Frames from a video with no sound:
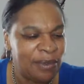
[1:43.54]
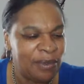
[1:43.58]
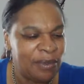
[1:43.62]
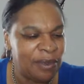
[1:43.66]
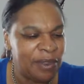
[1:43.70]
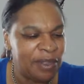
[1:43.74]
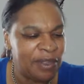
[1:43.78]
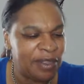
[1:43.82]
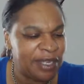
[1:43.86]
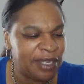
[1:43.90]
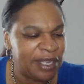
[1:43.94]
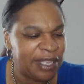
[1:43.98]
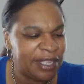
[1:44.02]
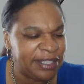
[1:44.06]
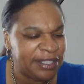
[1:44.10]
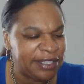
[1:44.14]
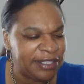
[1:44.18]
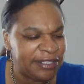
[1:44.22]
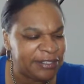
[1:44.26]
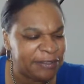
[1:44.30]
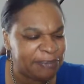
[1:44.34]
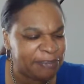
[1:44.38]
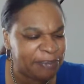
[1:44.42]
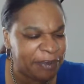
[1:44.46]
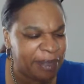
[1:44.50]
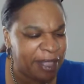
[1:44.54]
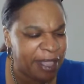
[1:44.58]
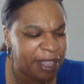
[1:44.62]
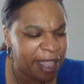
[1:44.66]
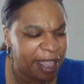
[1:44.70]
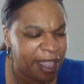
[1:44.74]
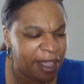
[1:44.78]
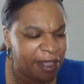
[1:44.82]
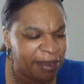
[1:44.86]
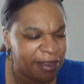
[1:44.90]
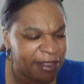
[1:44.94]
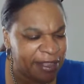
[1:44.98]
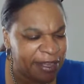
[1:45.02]
We're going to let this play
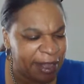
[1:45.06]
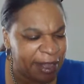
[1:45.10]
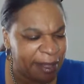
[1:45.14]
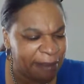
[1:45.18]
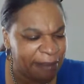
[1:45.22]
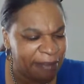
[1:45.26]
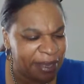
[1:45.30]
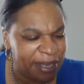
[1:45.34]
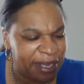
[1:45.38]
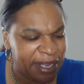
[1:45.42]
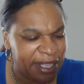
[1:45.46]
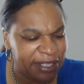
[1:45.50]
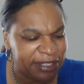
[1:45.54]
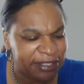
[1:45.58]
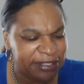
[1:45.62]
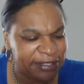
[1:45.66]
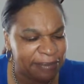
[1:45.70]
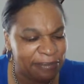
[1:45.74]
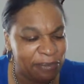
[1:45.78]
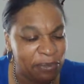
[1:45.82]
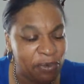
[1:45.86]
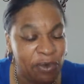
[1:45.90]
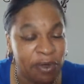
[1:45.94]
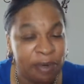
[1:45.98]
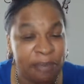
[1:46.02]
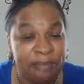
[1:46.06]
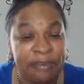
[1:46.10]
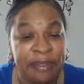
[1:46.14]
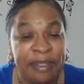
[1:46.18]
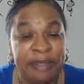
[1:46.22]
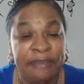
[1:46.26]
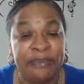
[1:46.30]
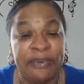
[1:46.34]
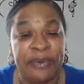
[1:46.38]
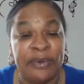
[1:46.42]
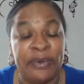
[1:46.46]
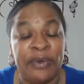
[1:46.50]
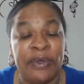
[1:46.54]
out, and I'm going to let some more
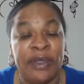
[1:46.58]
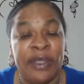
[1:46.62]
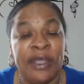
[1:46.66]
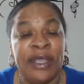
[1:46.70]
people